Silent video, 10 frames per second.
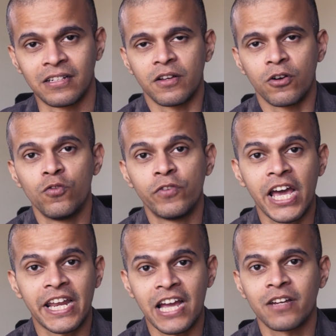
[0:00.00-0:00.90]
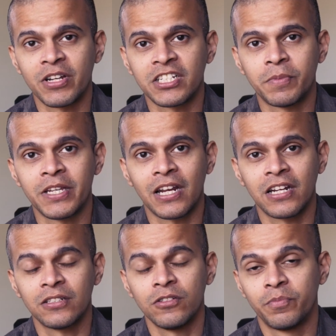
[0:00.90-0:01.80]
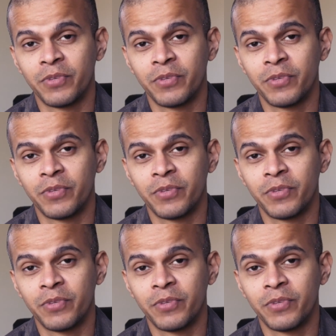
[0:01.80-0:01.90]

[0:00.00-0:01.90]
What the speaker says: Who would I recommend Spikra to?